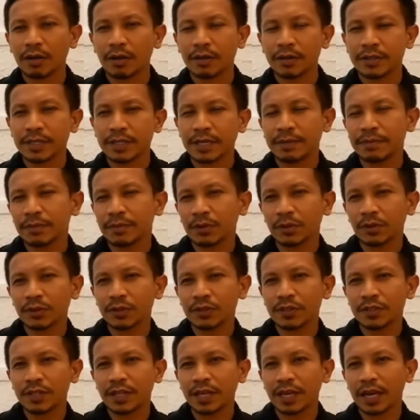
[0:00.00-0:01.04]

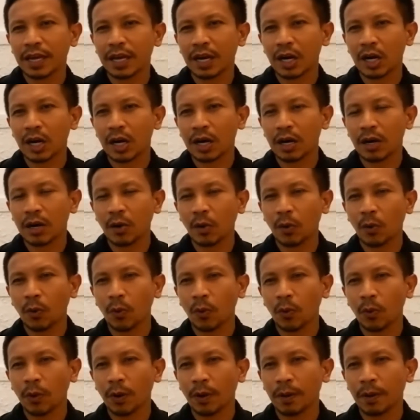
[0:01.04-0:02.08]
symbols there,
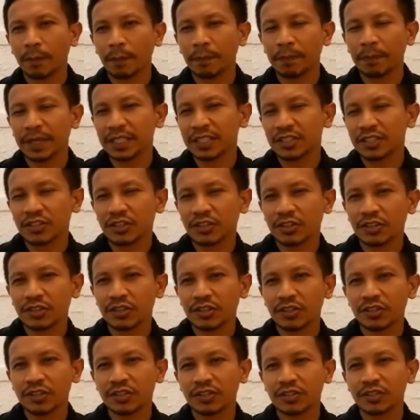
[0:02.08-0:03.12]
or
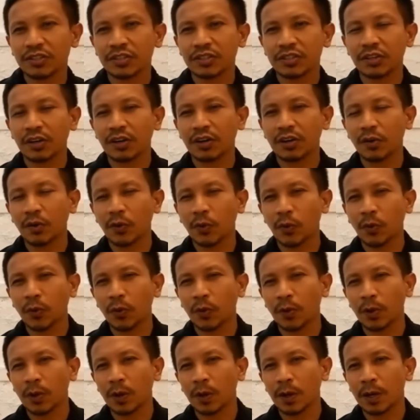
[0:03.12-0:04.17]
pictures,
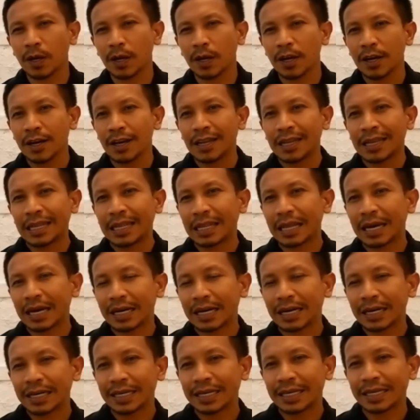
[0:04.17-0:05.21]
or
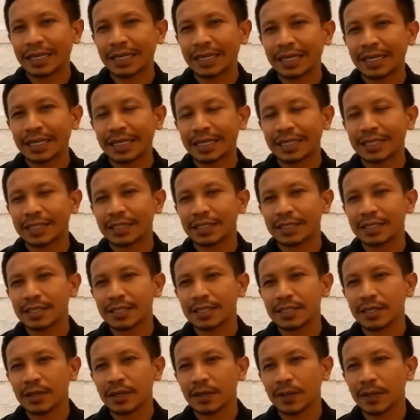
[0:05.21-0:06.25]

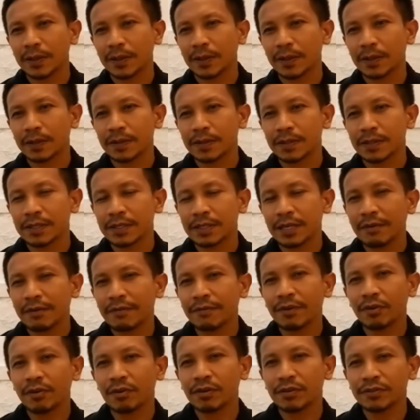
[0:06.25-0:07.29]
lines, or some
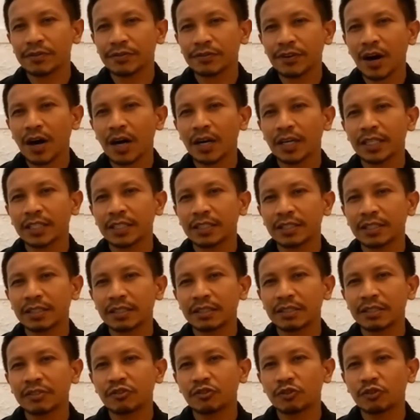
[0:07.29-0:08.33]
very
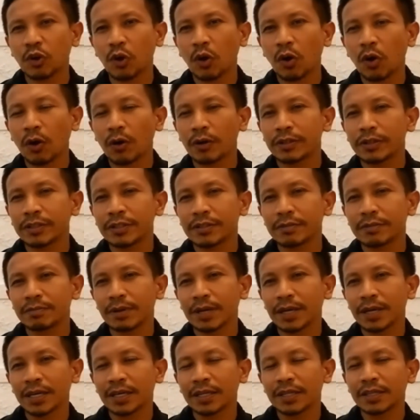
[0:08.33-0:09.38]
fine dots,
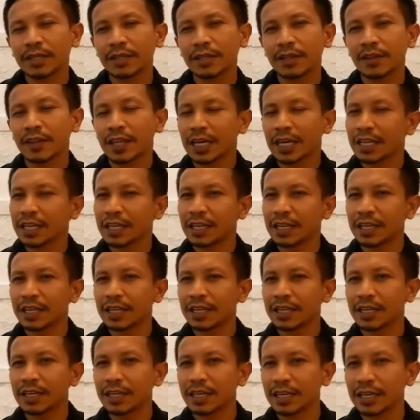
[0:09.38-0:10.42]
but
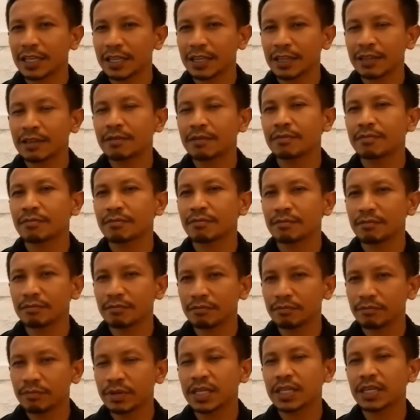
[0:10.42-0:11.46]
then it
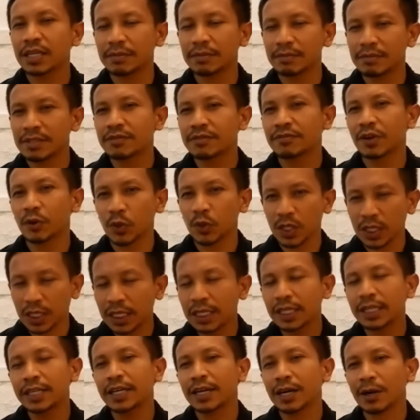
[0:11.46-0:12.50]
becomes very
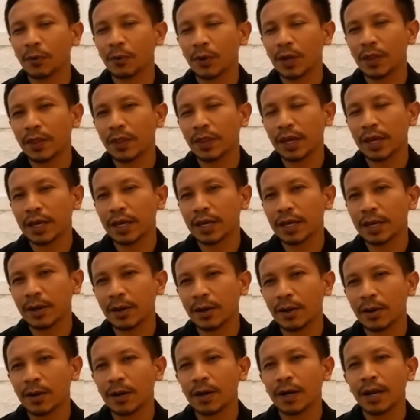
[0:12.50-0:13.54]
clear when they
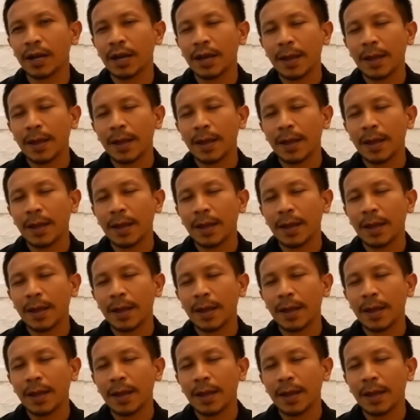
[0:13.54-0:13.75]
are